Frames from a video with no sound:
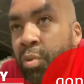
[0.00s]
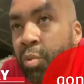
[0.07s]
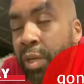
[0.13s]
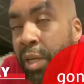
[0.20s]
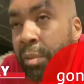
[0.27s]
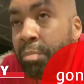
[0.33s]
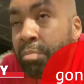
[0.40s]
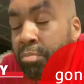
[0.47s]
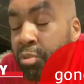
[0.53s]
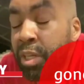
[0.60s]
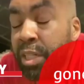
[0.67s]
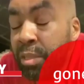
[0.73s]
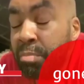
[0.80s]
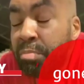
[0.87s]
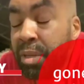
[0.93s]
We are
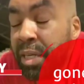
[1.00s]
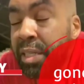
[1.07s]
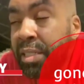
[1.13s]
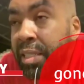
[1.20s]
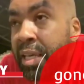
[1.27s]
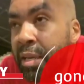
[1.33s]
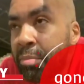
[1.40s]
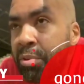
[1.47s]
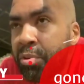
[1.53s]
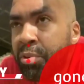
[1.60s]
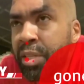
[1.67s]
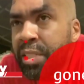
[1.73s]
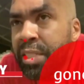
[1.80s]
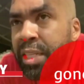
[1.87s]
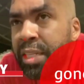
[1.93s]
the biggest
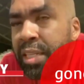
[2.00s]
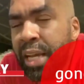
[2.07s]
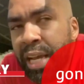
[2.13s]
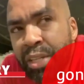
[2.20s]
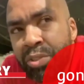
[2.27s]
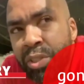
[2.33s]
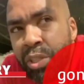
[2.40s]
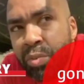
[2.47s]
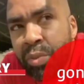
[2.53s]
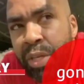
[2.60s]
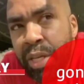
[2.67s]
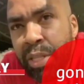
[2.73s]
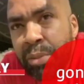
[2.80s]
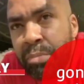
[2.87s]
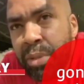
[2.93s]
hypocrites, and actually
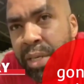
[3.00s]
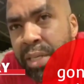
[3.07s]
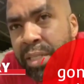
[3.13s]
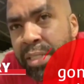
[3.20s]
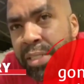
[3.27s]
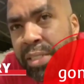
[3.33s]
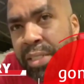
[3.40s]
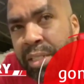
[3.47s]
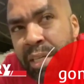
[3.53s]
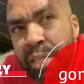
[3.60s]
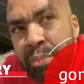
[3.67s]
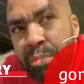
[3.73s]
we are the biggest